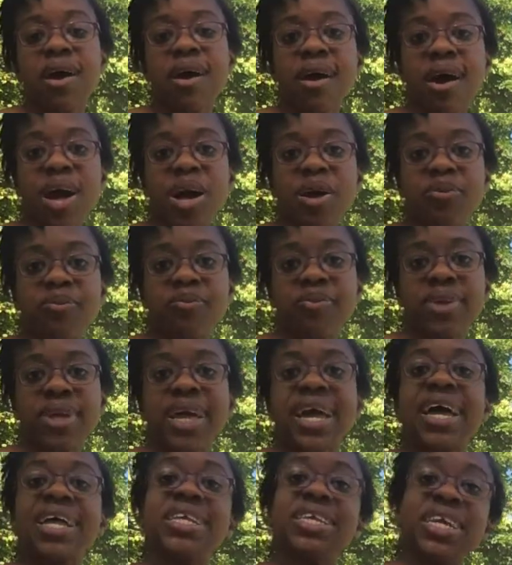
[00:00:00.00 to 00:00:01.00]
And
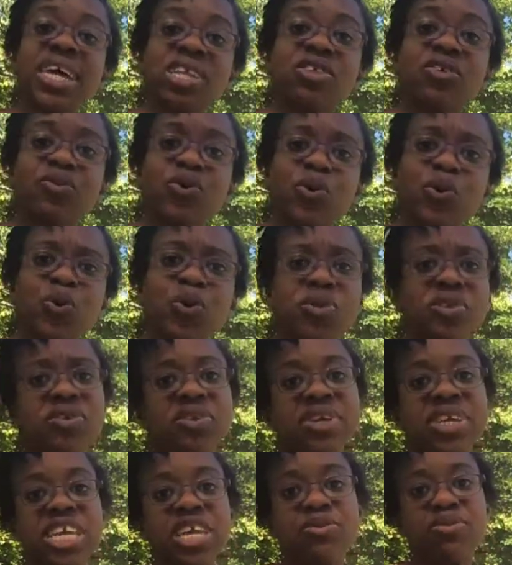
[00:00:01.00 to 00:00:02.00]
yes, of course, you
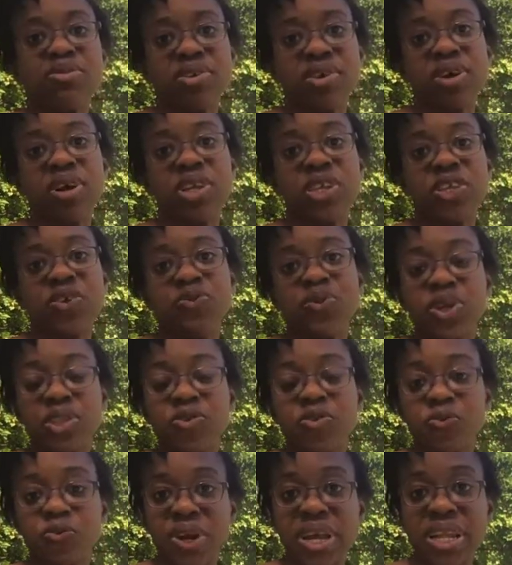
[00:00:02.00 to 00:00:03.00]
can keep in touch with
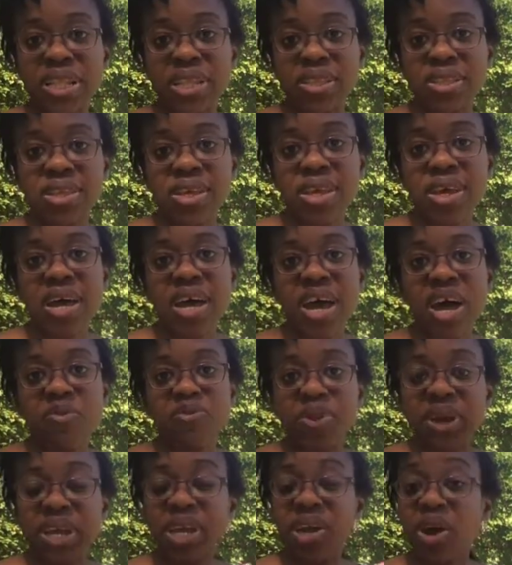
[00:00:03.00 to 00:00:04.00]
your friends
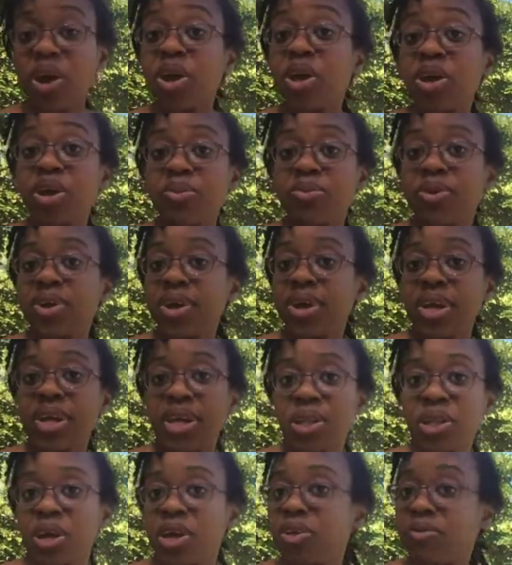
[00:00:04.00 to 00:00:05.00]
and back at home,
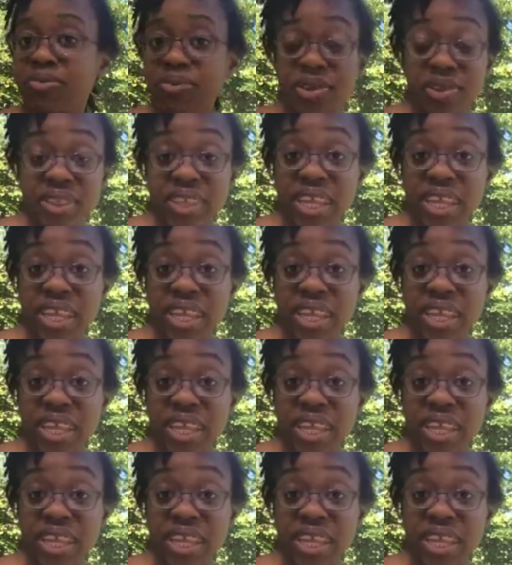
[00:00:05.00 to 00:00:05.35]
you know, using